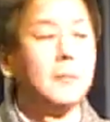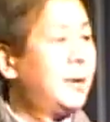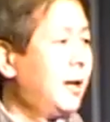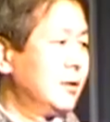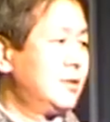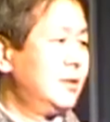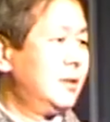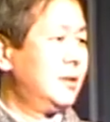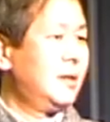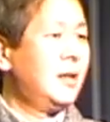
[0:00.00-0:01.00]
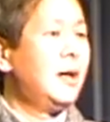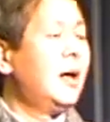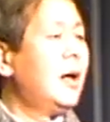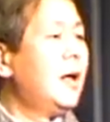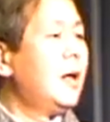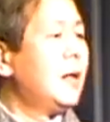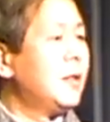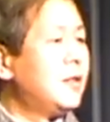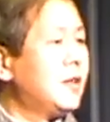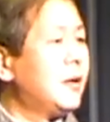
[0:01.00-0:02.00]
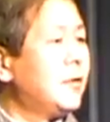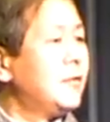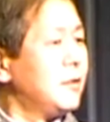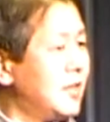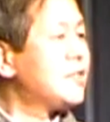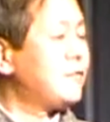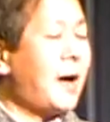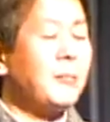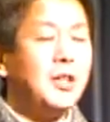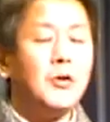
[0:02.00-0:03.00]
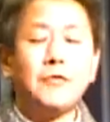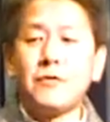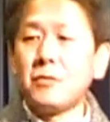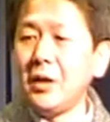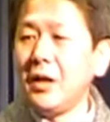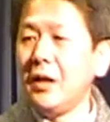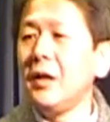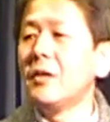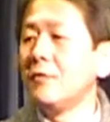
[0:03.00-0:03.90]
But this family of three,